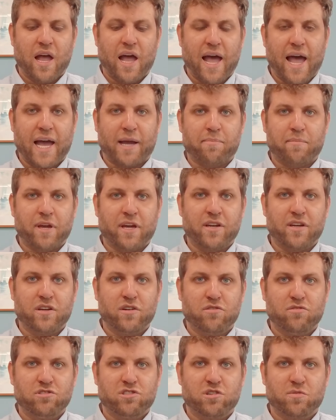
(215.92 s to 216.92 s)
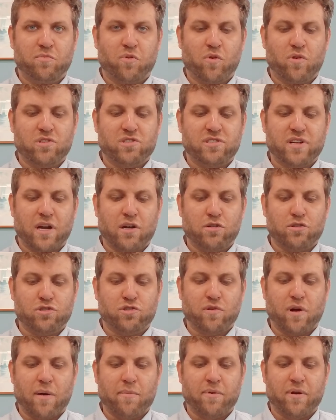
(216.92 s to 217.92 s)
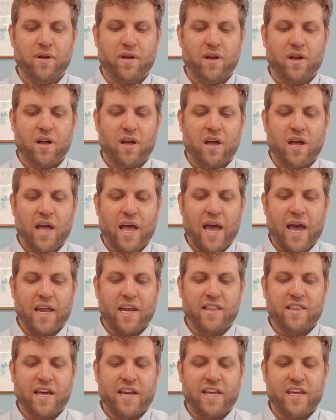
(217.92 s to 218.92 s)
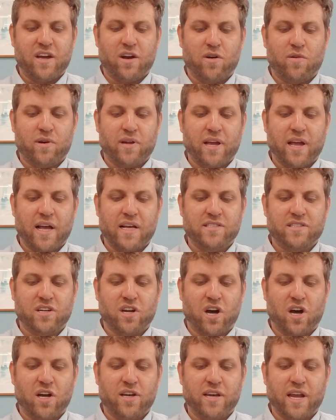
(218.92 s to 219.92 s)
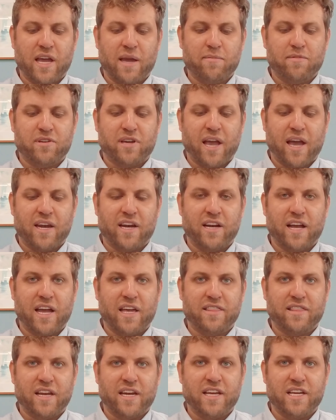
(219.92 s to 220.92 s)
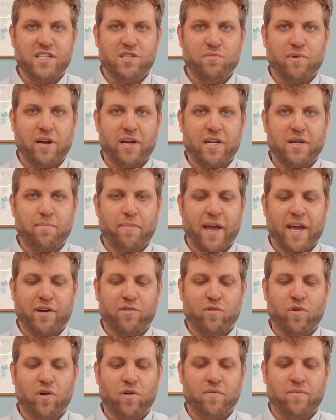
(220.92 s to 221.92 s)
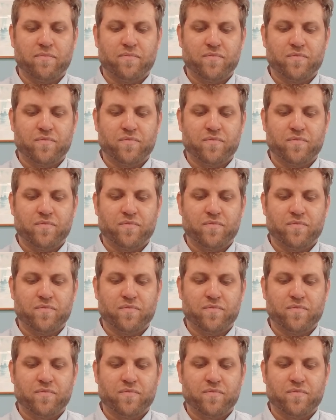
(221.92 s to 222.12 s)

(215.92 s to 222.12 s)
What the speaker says: Ackman, who supports Donald Trump, added that he already has an unnamed candidate that he is ready to bankroll.